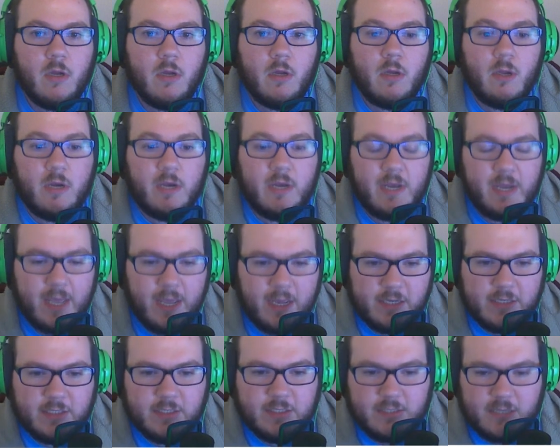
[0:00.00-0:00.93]

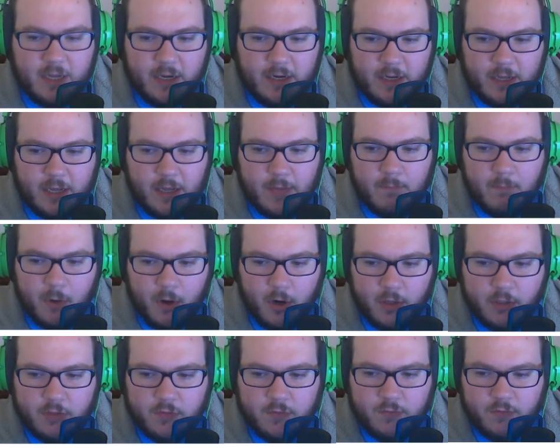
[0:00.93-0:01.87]
next Sunday,
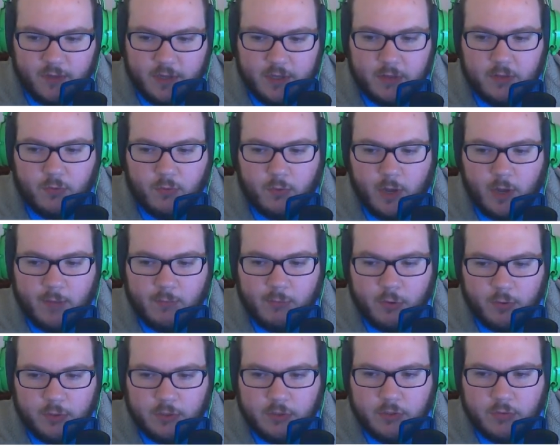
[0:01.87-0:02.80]
March fifth, I'm
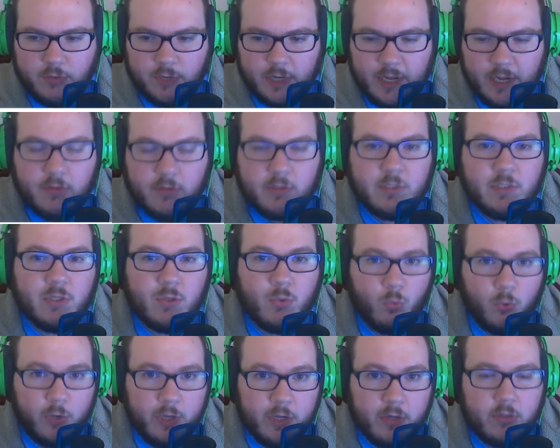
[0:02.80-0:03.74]
going to announce the
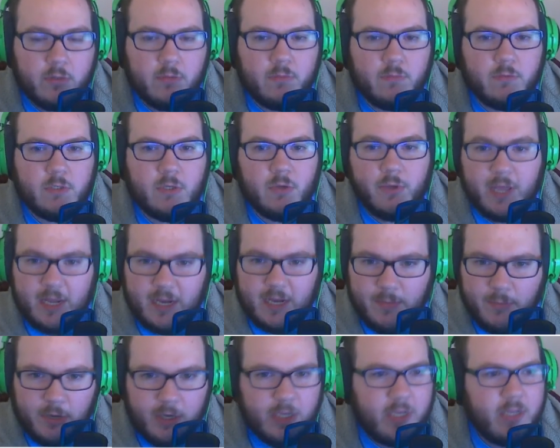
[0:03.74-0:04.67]
winner. So
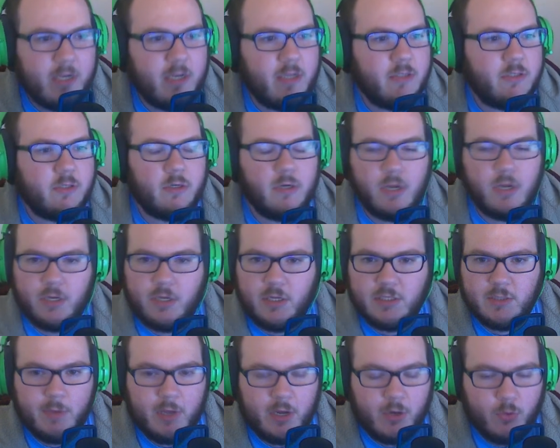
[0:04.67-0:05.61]
anybody can enter. It
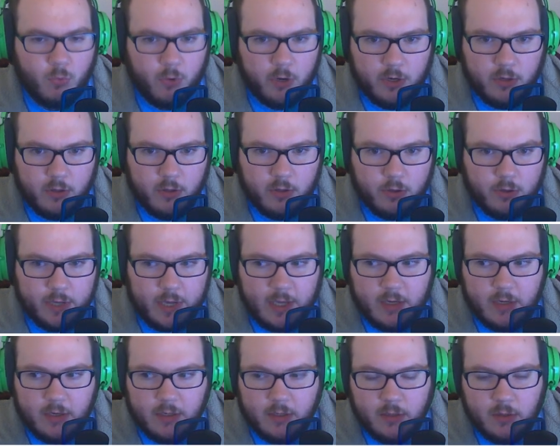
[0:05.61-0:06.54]
doesn't matter where you're
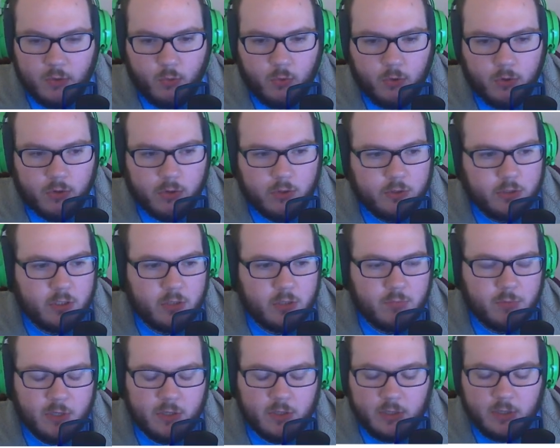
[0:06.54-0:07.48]
located in the world. You can
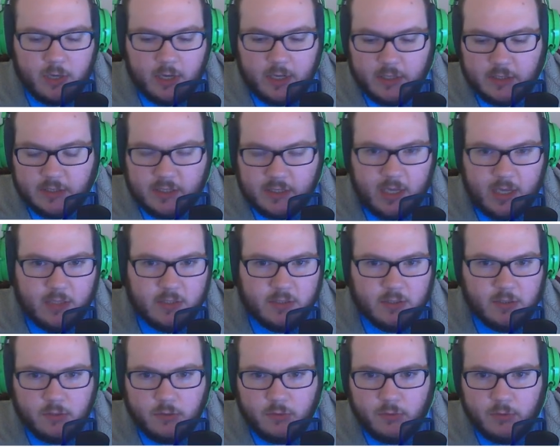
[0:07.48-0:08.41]
be in the United States,
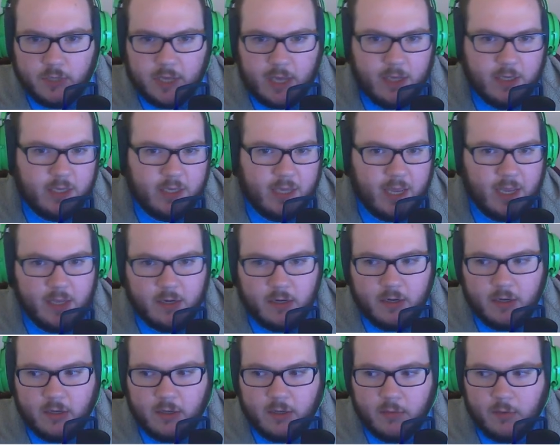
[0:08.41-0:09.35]
the U K,
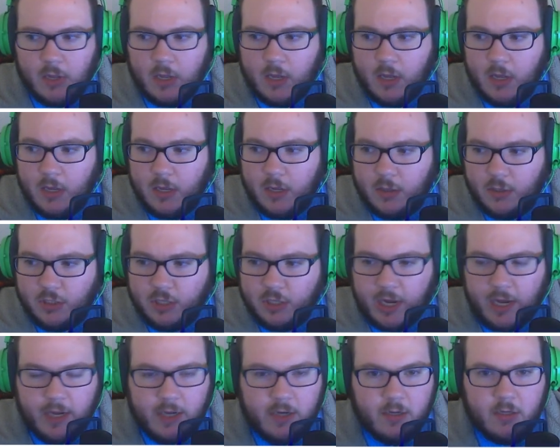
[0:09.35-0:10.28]
Canada,
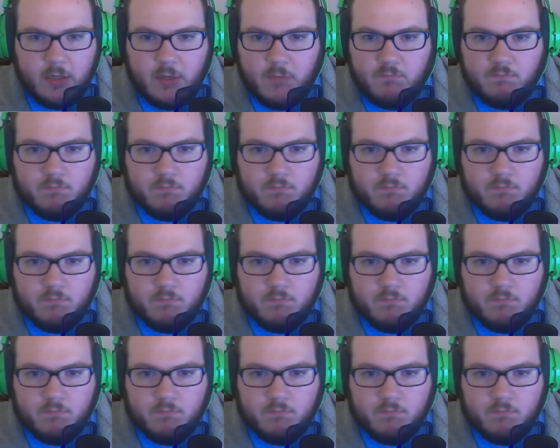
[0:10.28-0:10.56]
China,